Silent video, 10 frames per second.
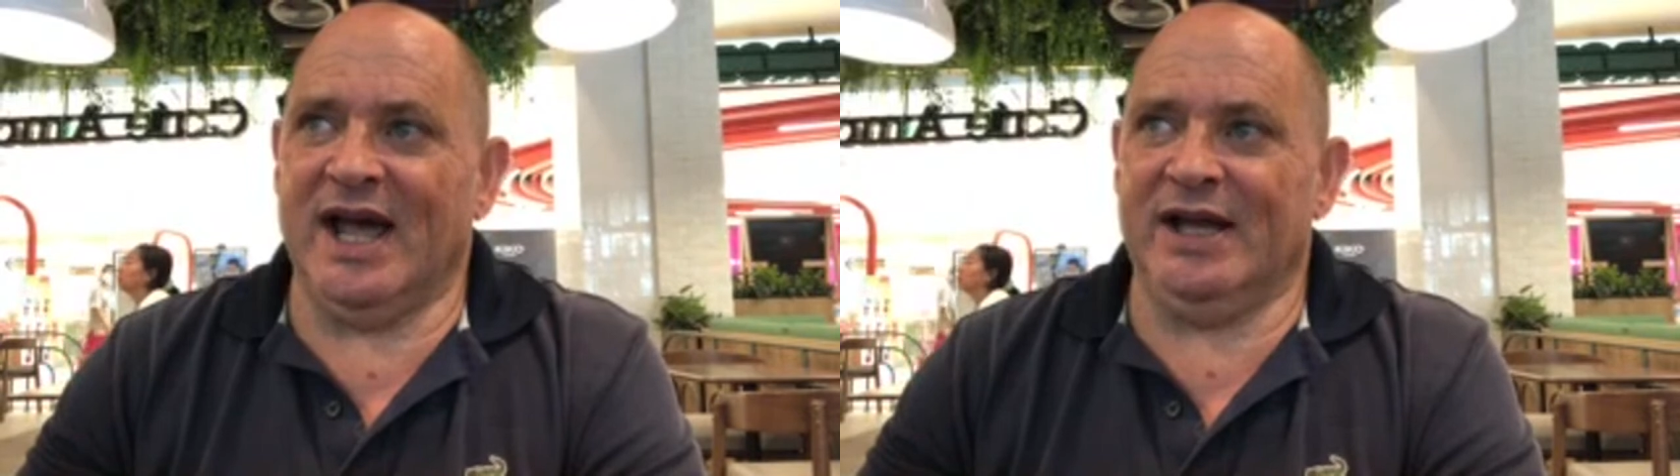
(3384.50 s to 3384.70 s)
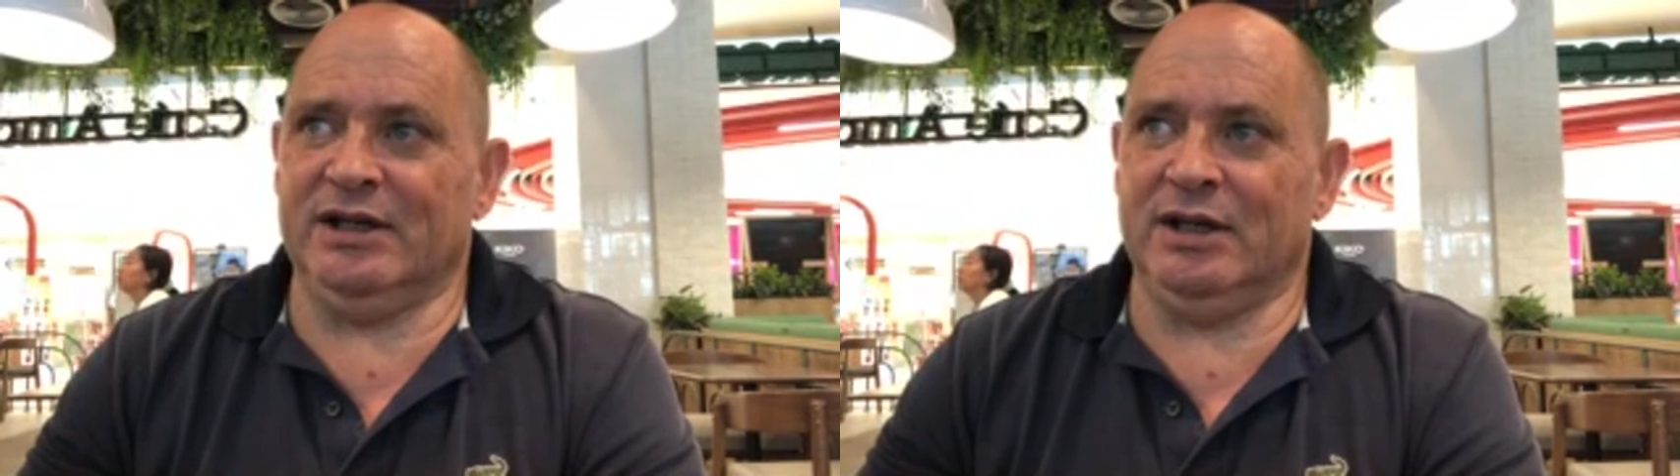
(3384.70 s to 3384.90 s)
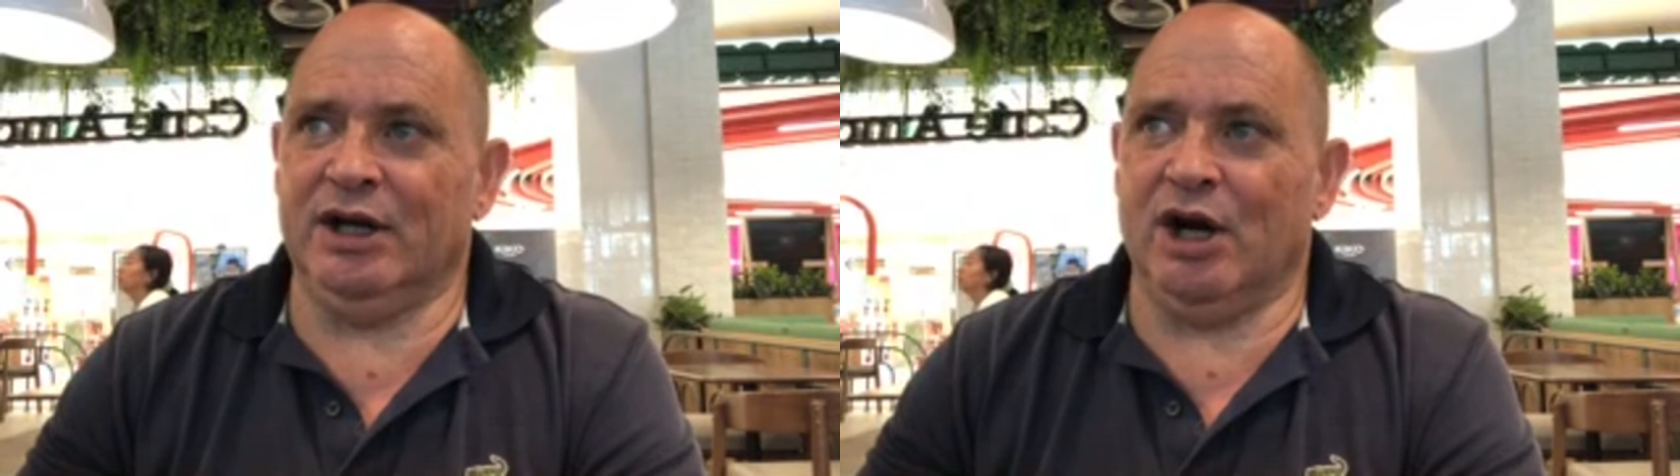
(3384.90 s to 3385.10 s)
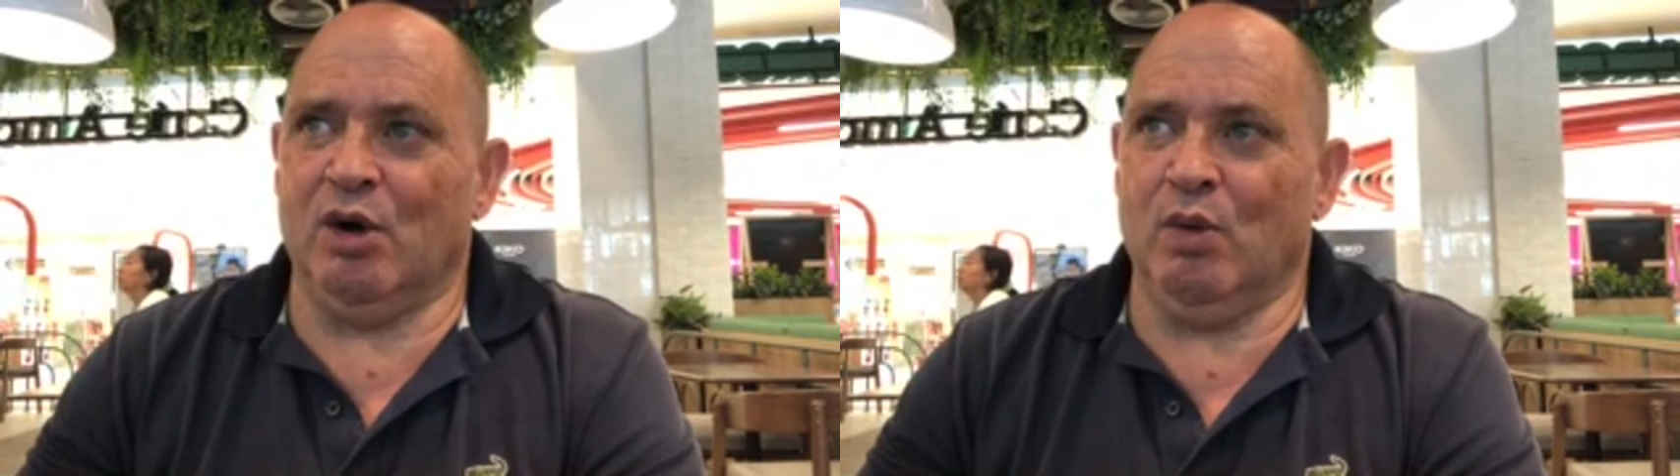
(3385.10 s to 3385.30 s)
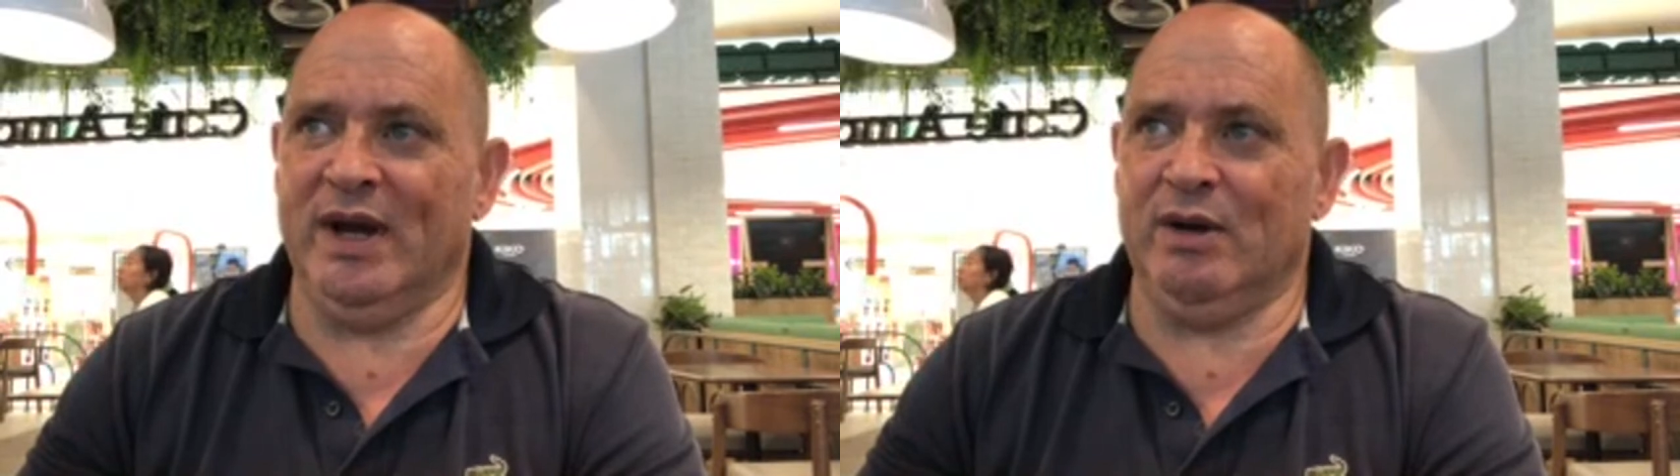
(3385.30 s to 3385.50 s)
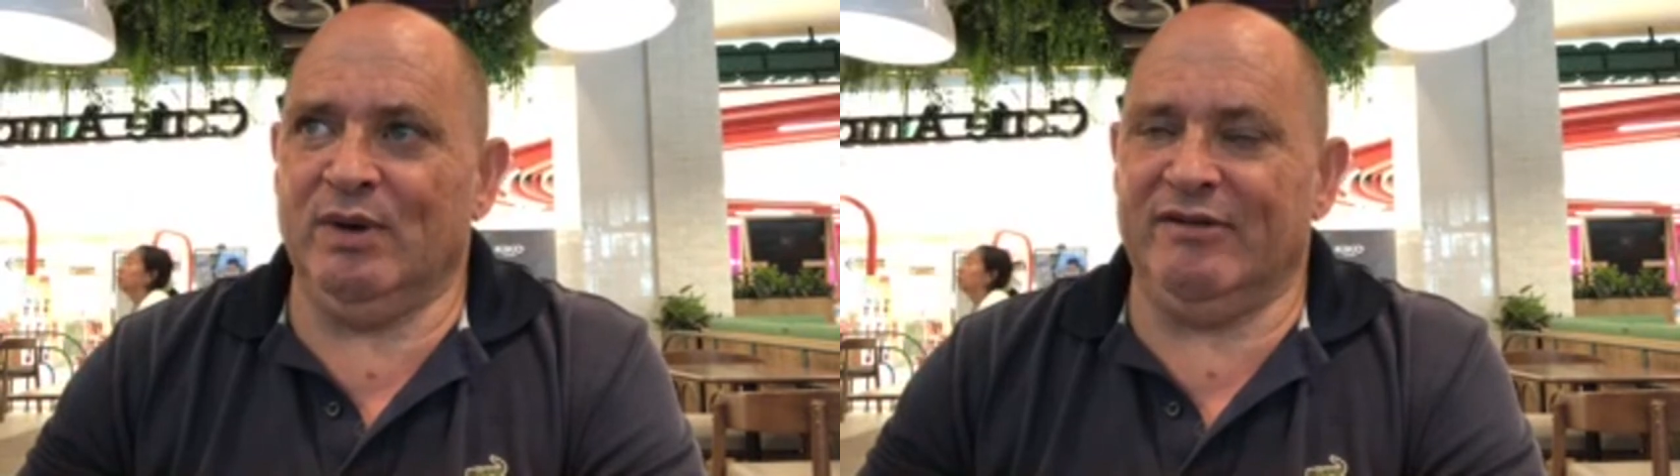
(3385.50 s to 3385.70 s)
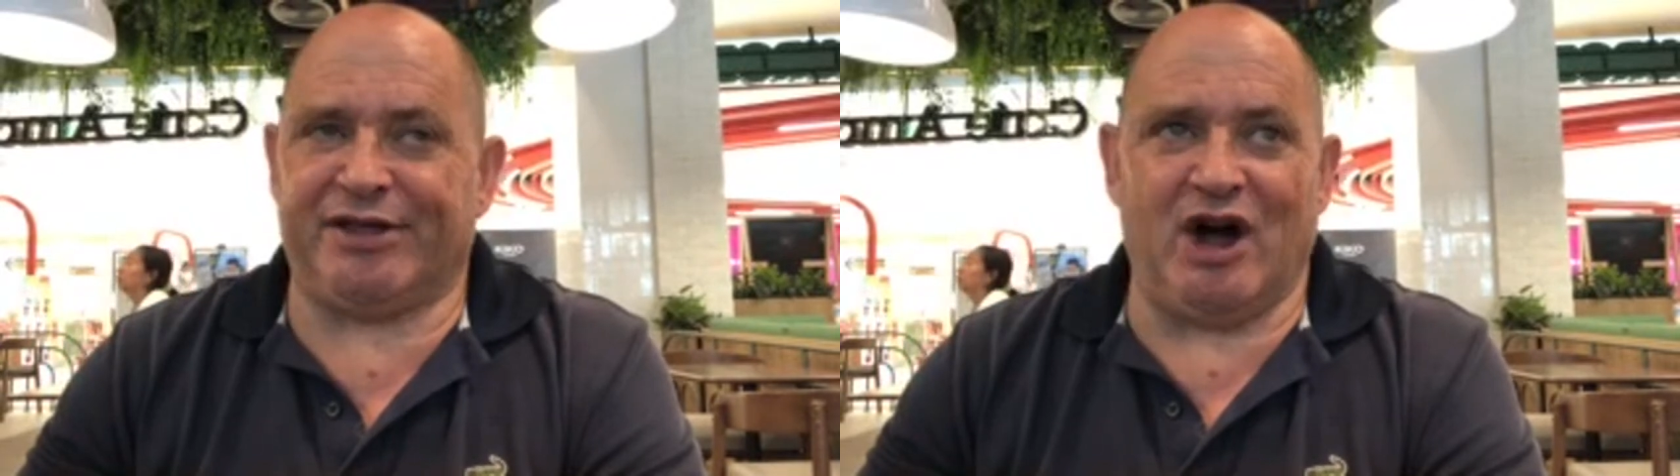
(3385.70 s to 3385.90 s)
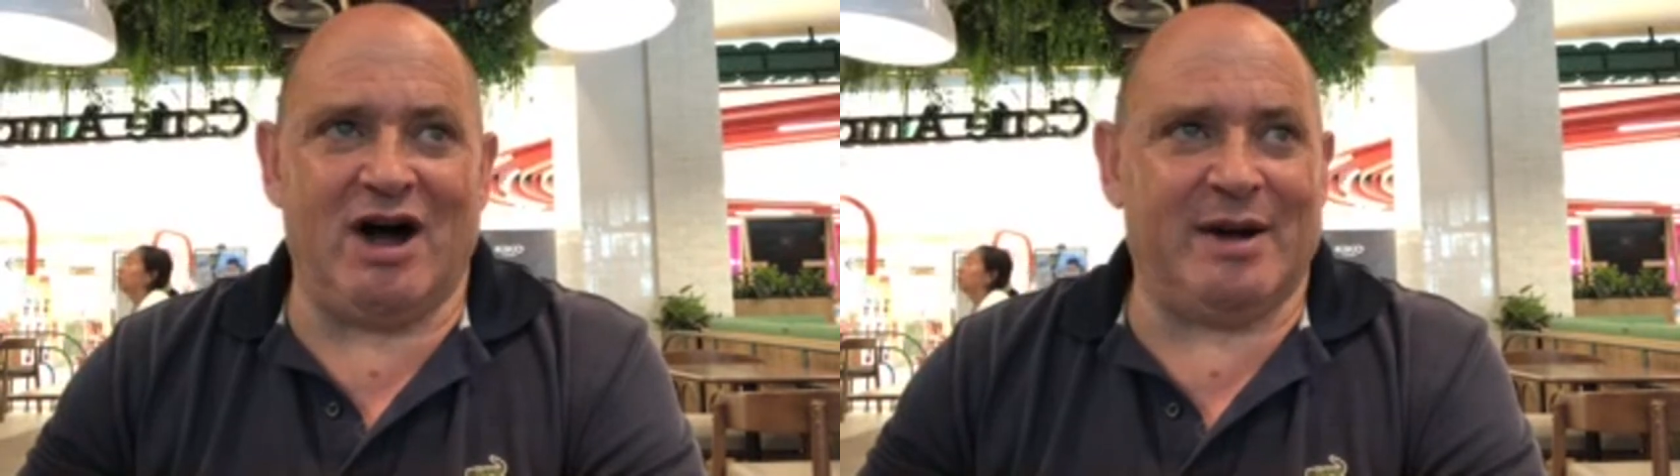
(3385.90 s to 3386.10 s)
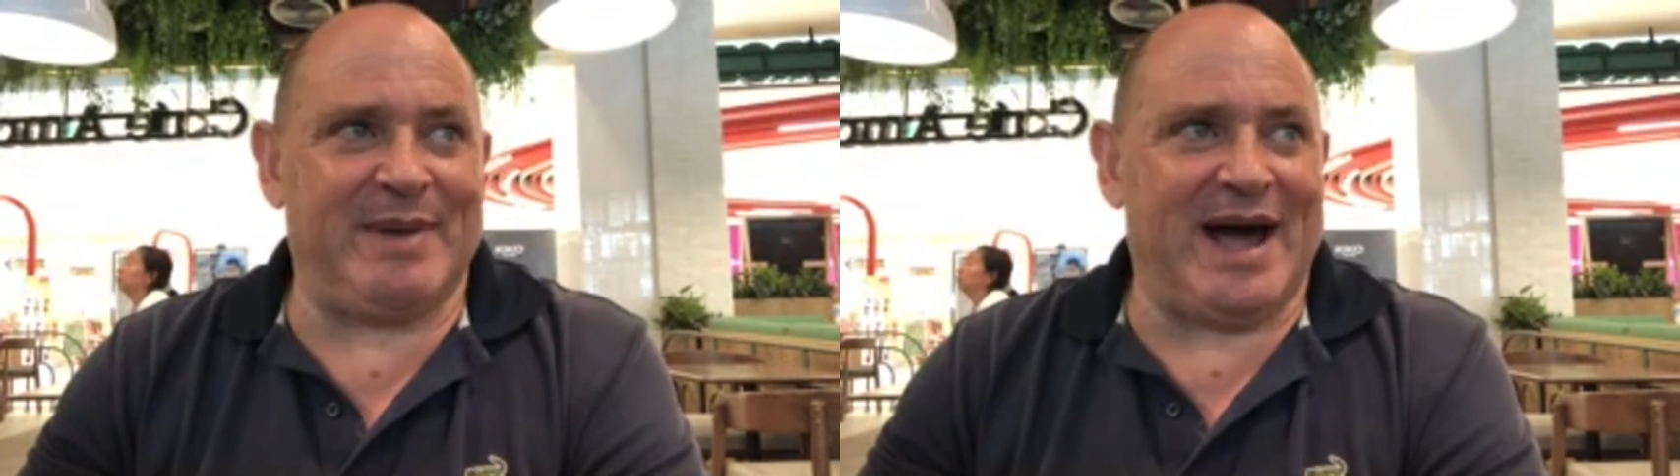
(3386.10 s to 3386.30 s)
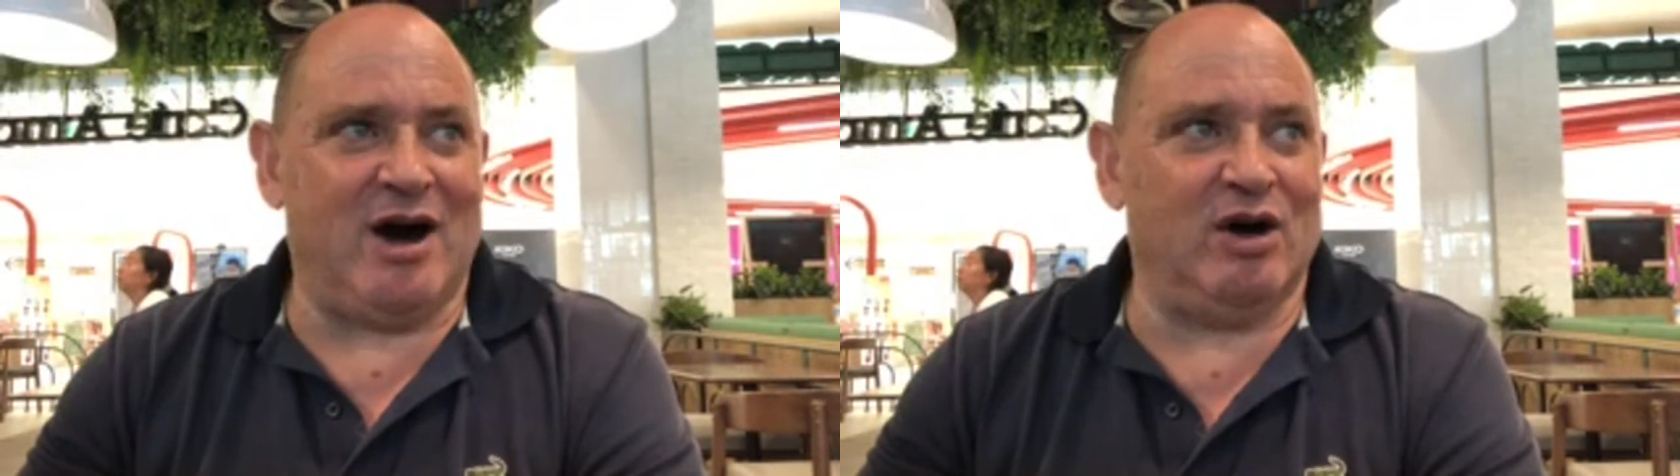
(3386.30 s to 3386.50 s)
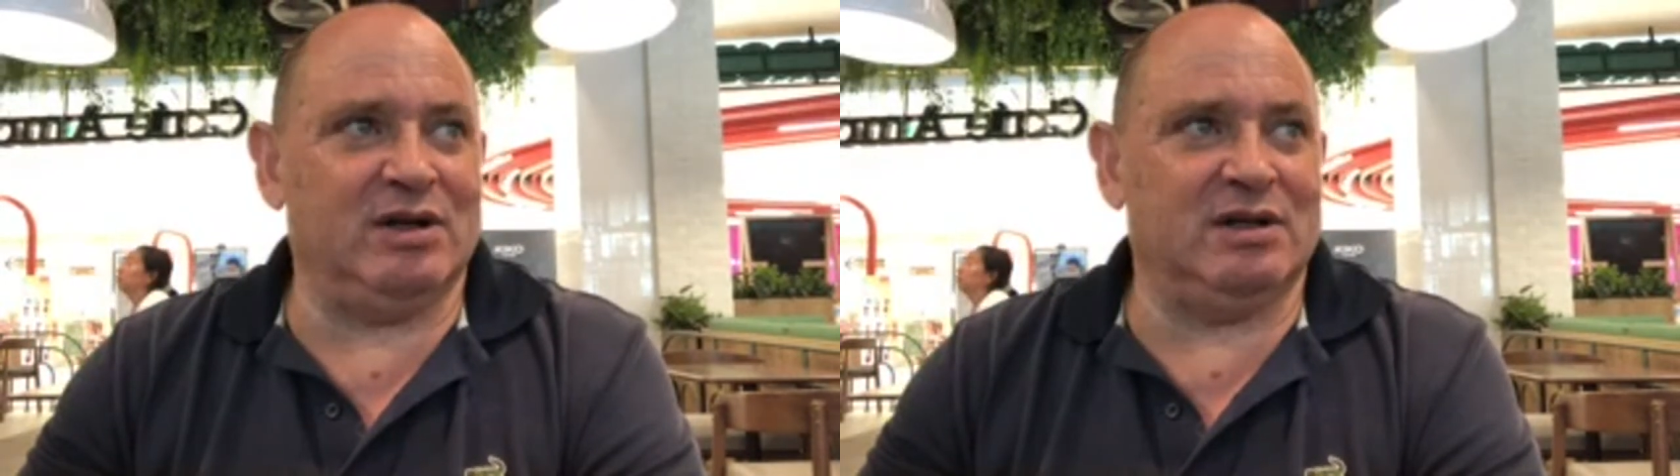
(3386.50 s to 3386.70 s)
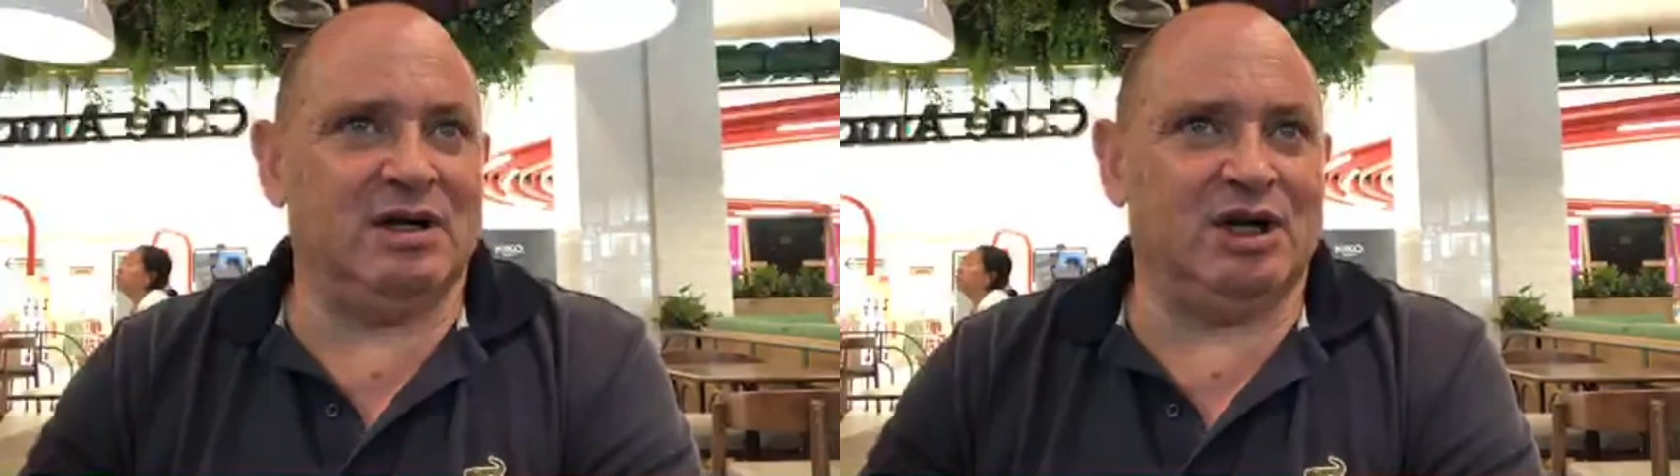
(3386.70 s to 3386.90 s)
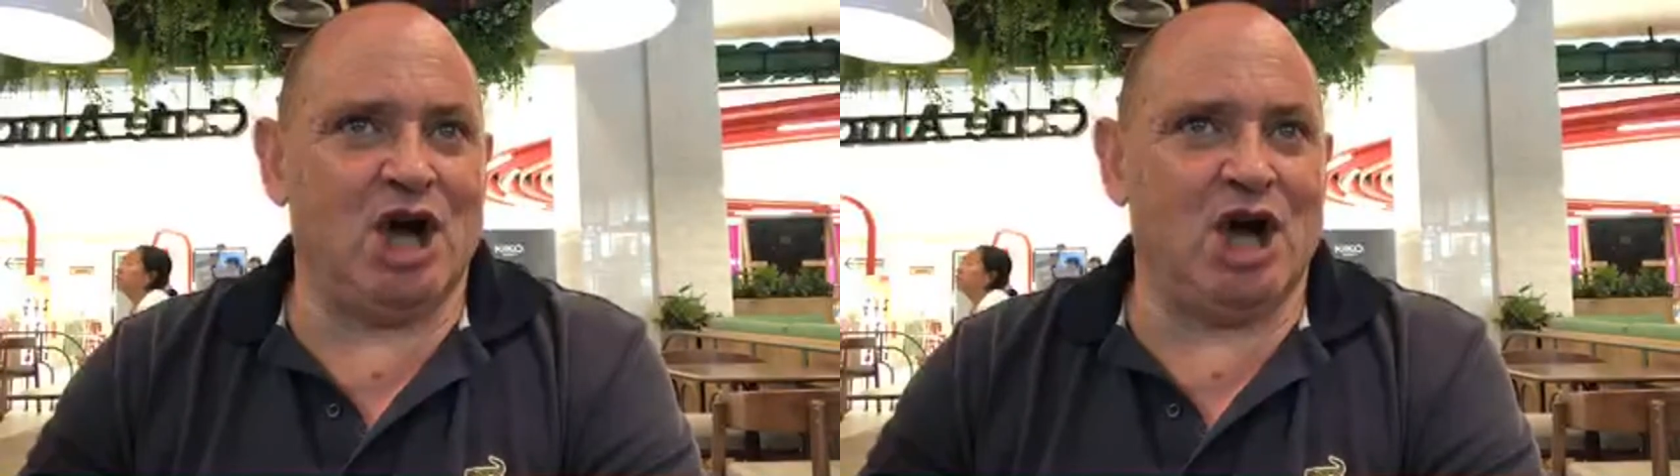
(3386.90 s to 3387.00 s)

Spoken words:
And, you know, we've thought about